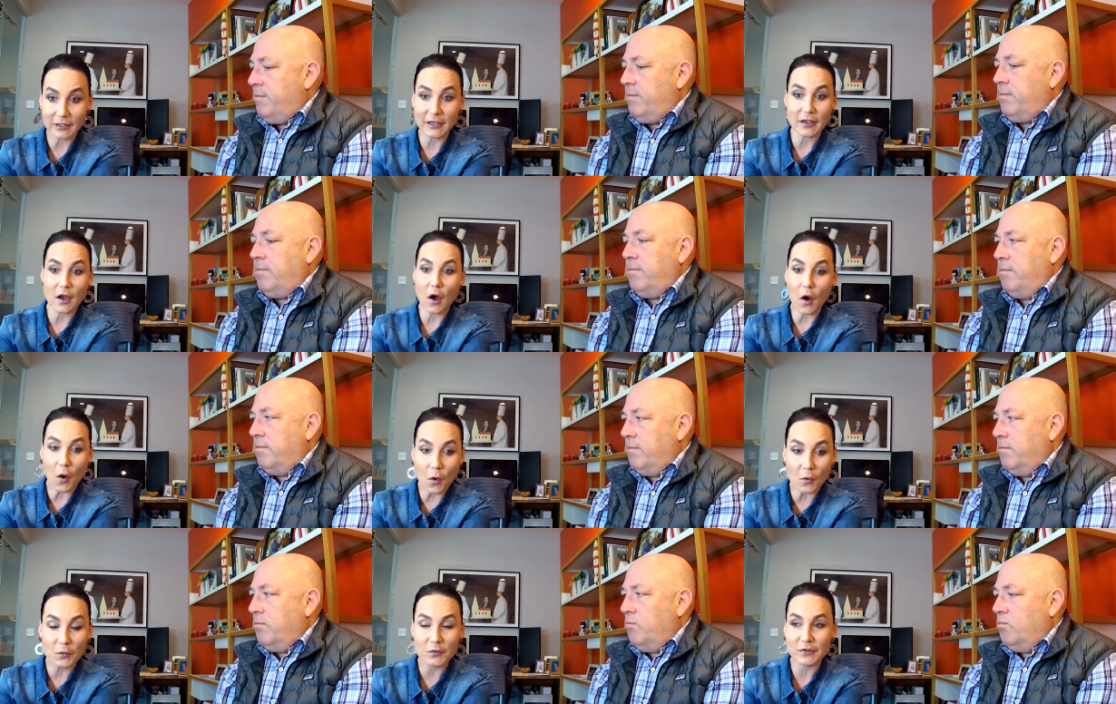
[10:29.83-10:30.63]
Speaker 1: He
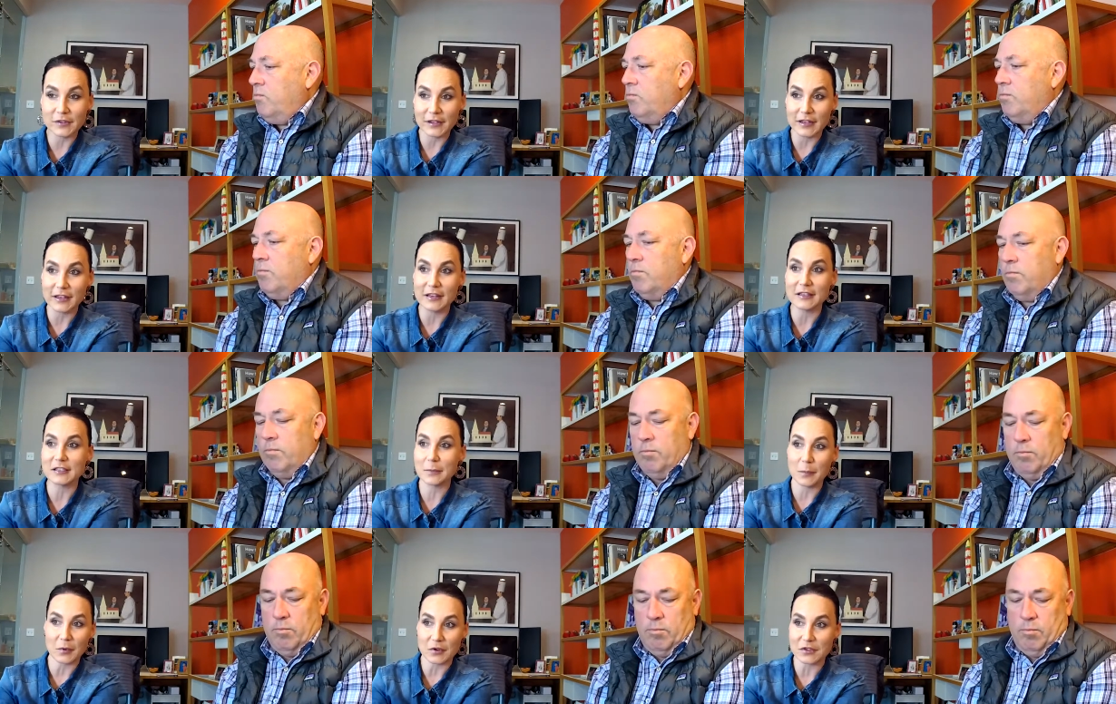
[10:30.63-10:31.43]
owns
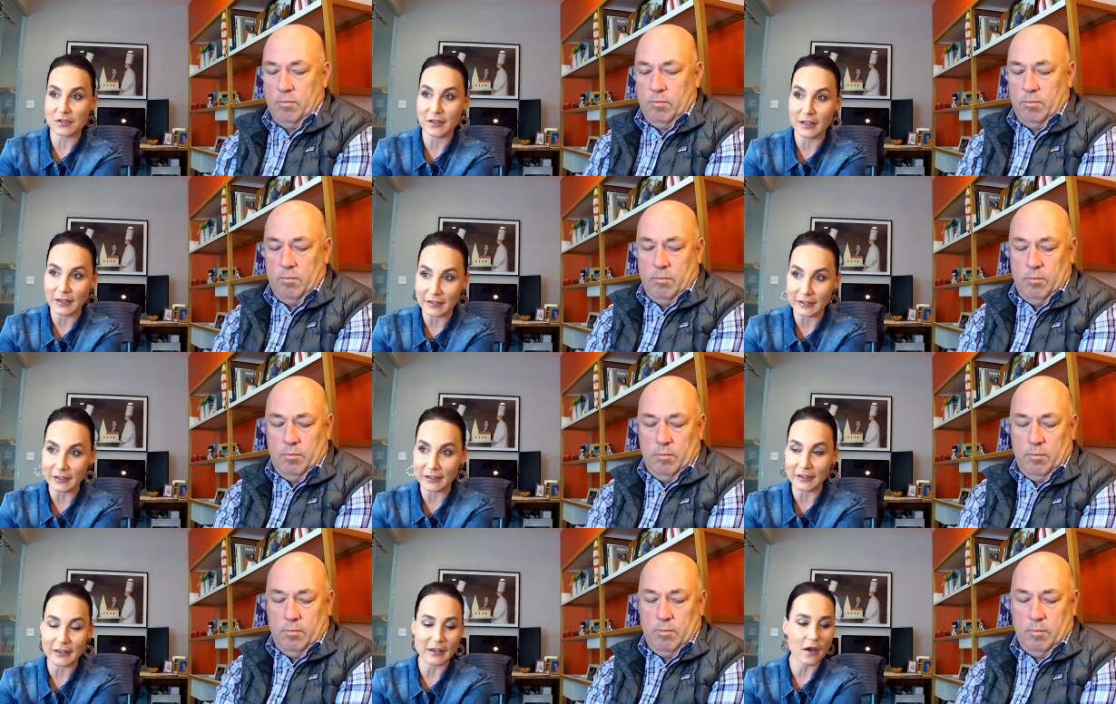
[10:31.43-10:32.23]
his
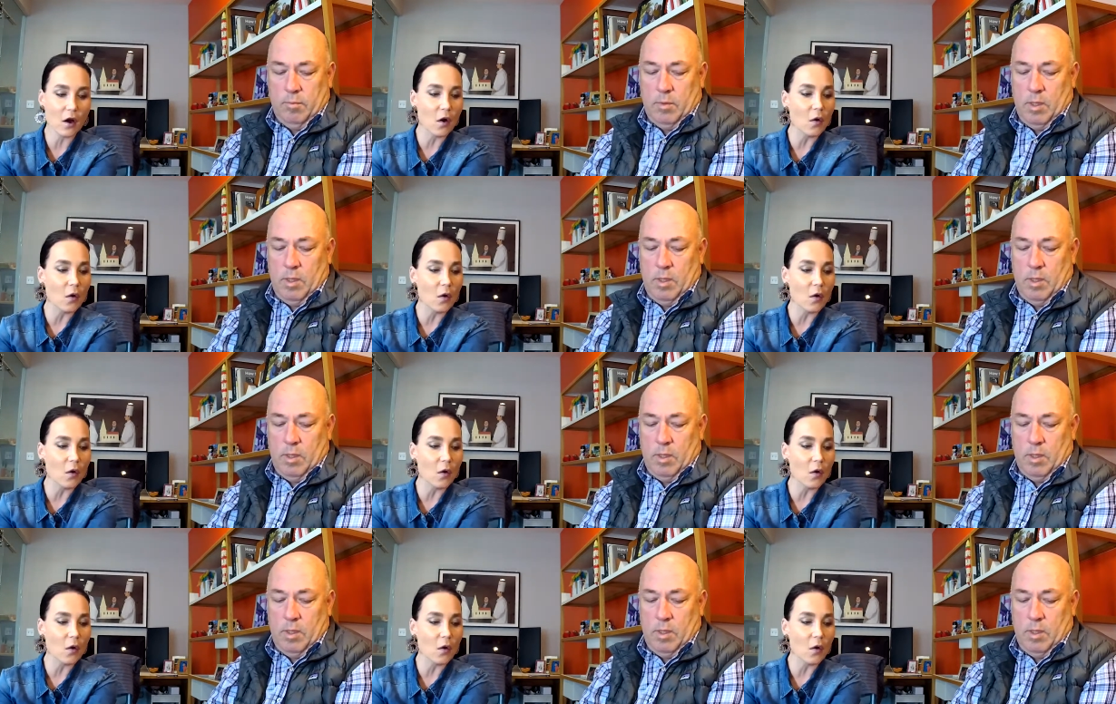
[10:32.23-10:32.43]
personality. He